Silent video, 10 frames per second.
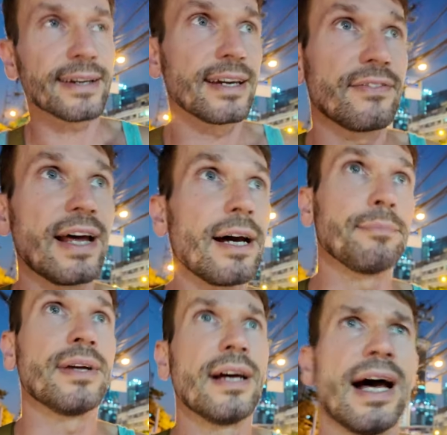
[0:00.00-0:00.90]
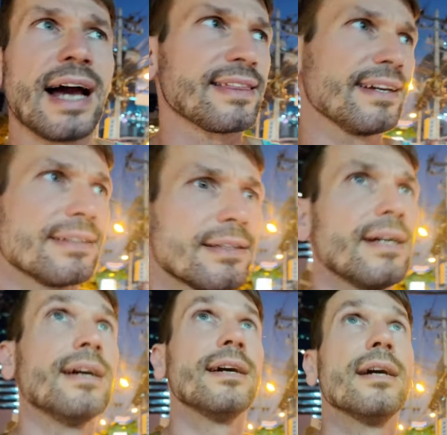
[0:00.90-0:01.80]
Give them, I think
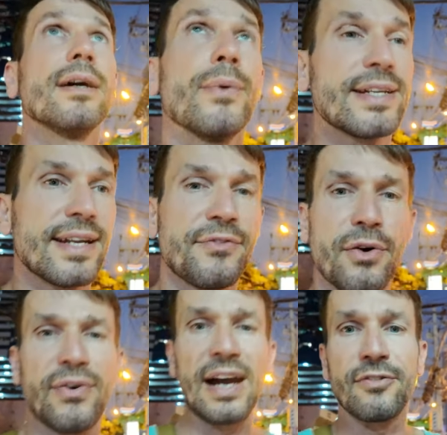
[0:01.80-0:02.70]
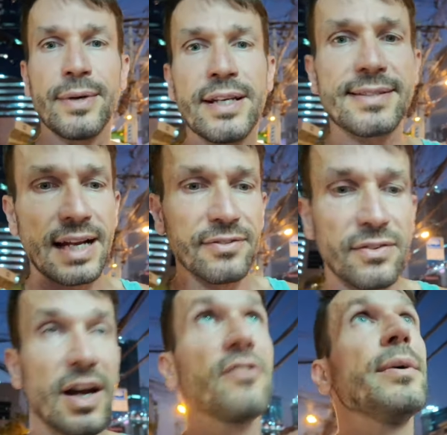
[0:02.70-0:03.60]
we did it for five minutes, and after
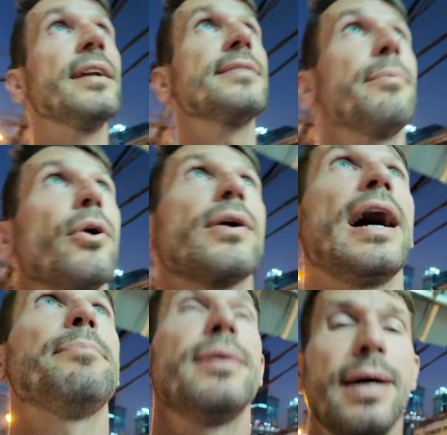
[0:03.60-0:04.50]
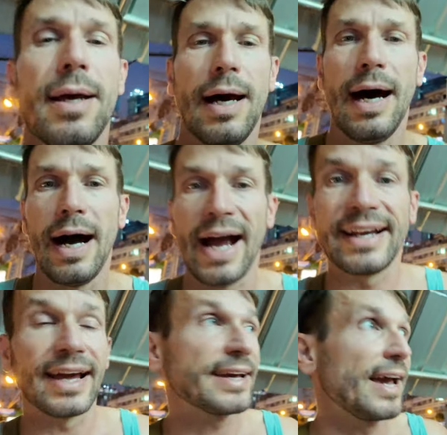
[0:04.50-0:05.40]
five minutes I broke up uh,
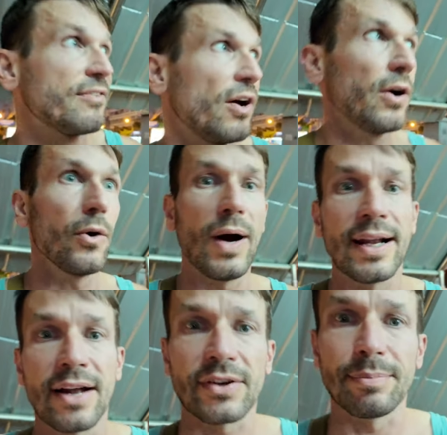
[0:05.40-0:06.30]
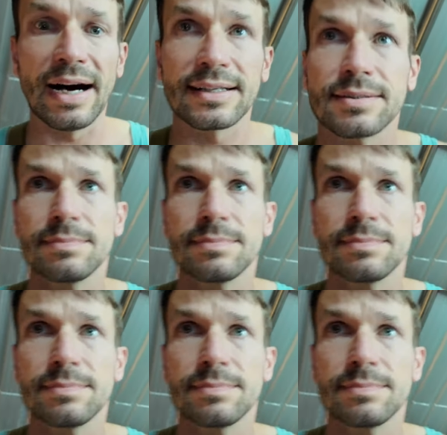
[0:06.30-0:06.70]
and I gave her one hundred baht.